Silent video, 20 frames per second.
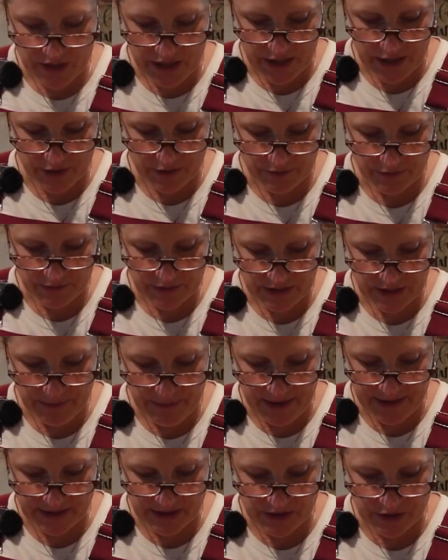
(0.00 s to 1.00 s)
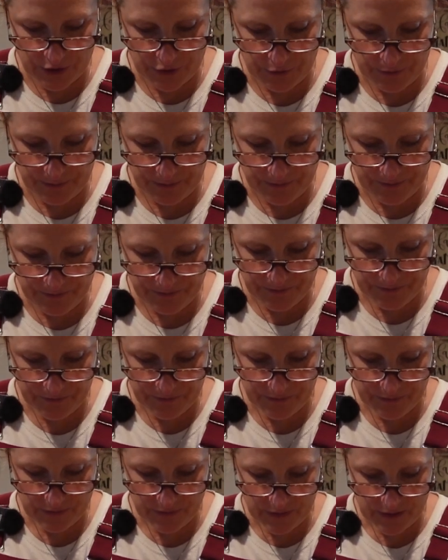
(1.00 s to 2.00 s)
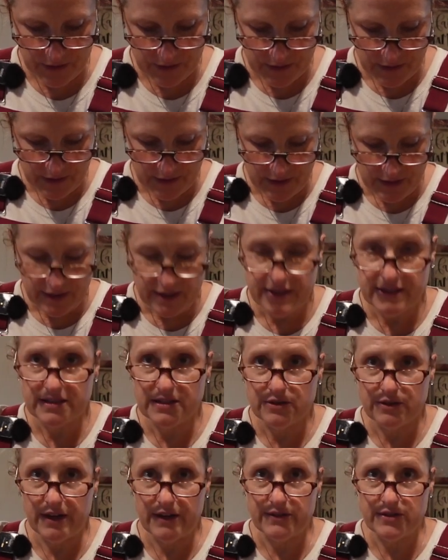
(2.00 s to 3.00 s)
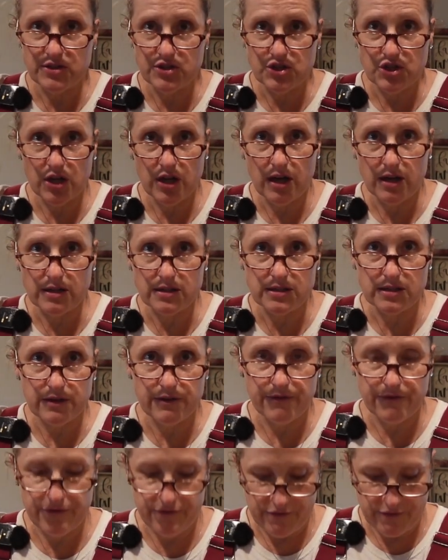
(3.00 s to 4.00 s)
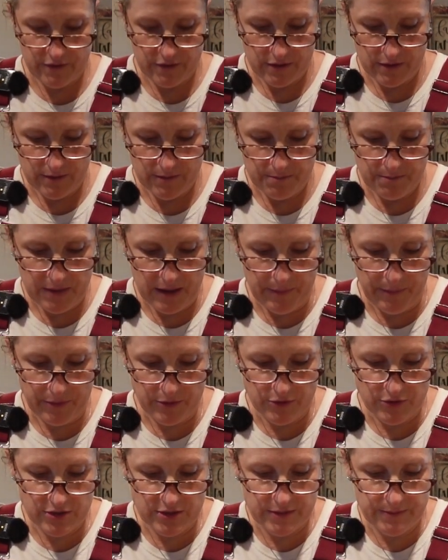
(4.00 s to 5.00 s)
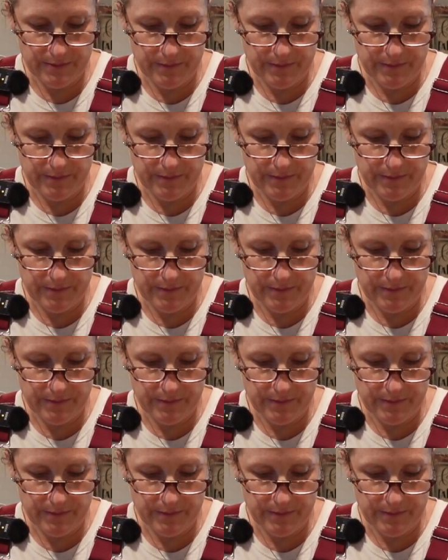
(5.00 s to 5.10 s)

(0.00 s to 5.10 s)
our tomato soup. It still has chunks of peppers,